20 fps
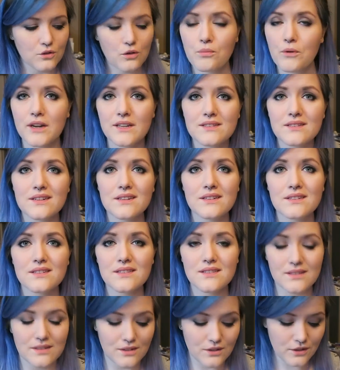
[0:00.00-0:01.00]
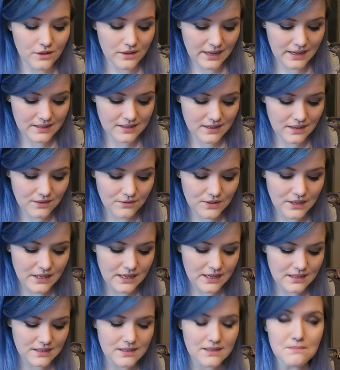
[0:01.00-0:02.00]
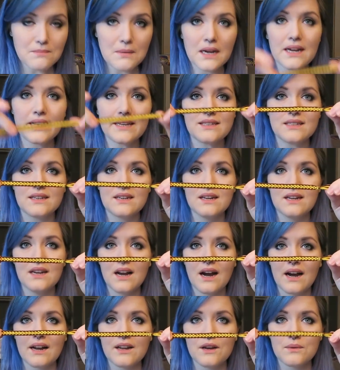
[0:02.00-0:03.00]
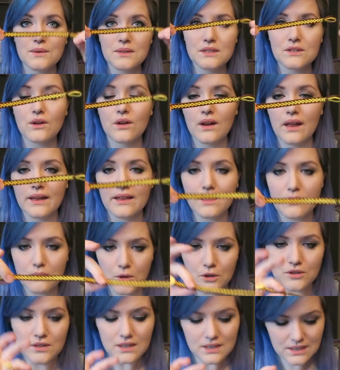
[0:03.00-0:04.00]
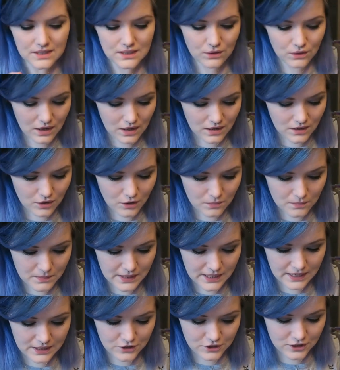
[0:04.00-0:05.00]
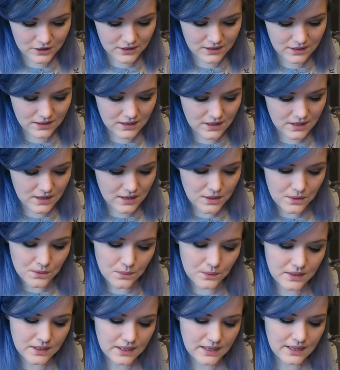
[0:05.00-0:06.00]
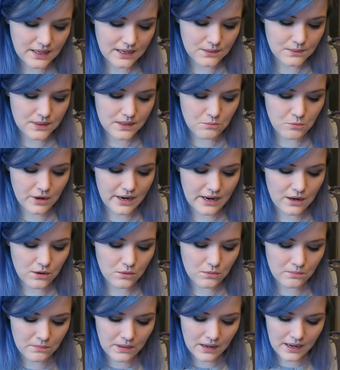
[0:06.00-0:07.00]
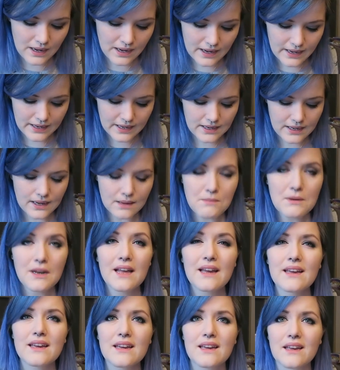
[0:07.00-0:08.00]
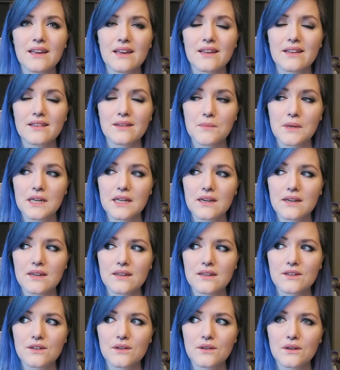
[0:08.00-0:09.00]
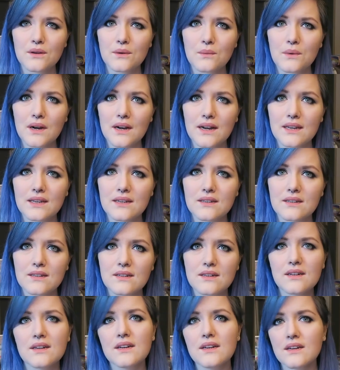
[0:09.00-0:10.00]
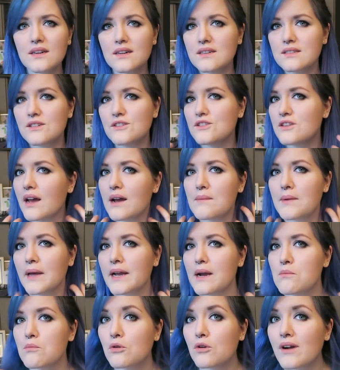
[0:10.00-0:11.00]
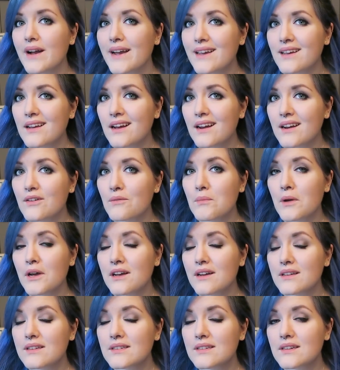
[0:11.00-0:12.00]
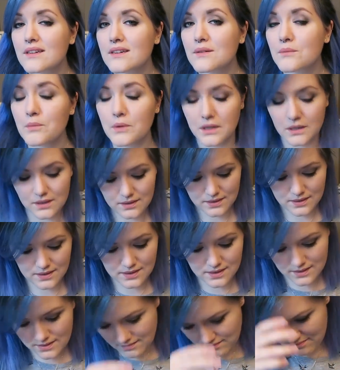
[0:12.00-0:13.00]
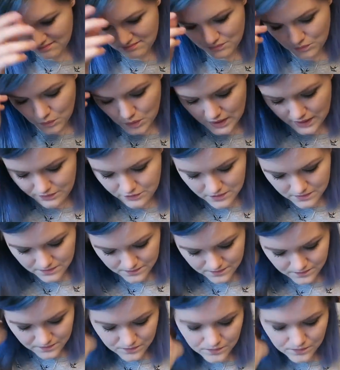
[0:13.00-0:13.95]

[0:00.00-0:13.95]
your bracelets look as lovely as mine. I know it's not like the most ideal color combination, with the yellow and the brown, but I'm liking it at the minute and I don't know why. Because usually I'm like a bright color person, but whatever.